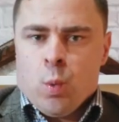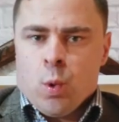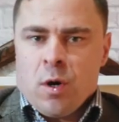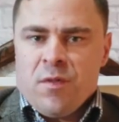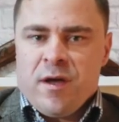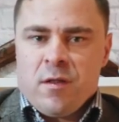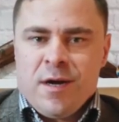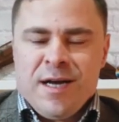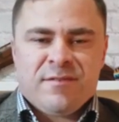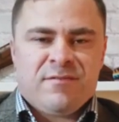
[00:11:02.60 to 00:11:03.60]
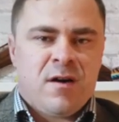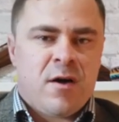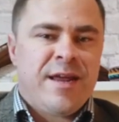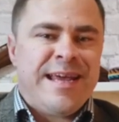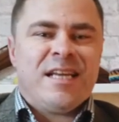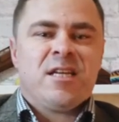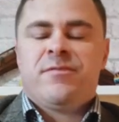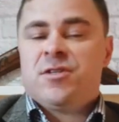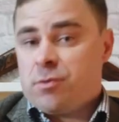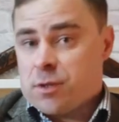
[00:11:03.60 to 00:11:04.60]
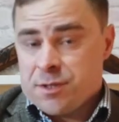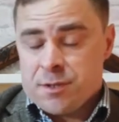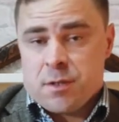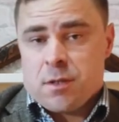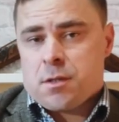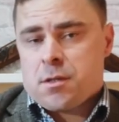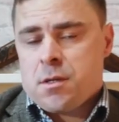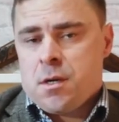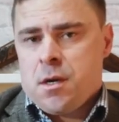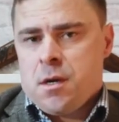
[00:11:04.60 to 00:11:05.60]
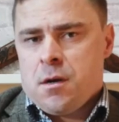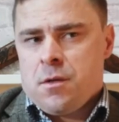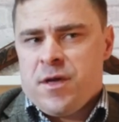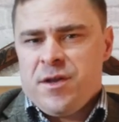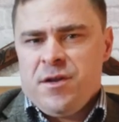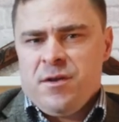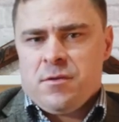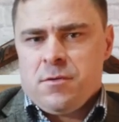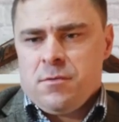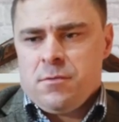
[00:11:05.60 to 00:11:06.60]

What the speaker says: were, on the other hand, very individualistic. They didn't